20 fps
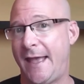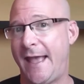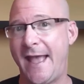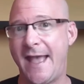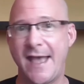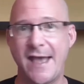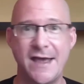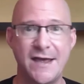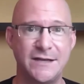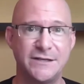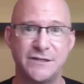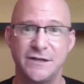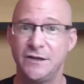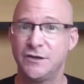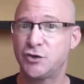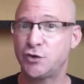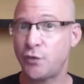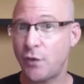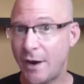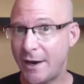and
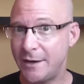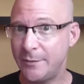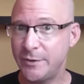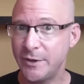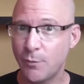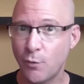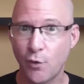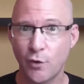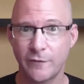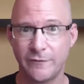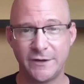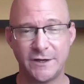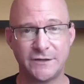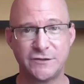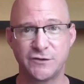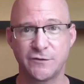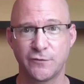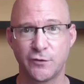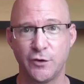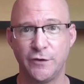try to be more of an
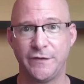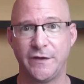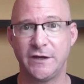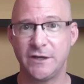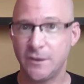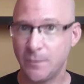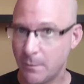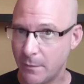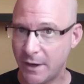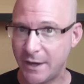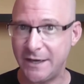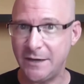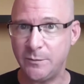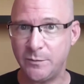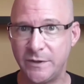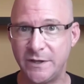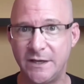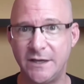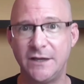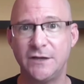extrovert than you
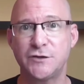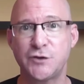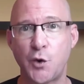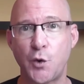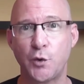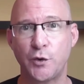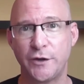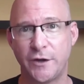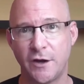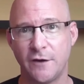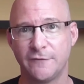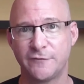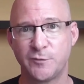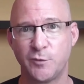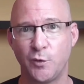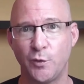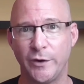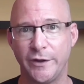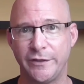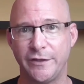might be totally
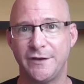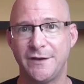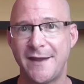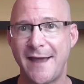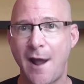comfortable with.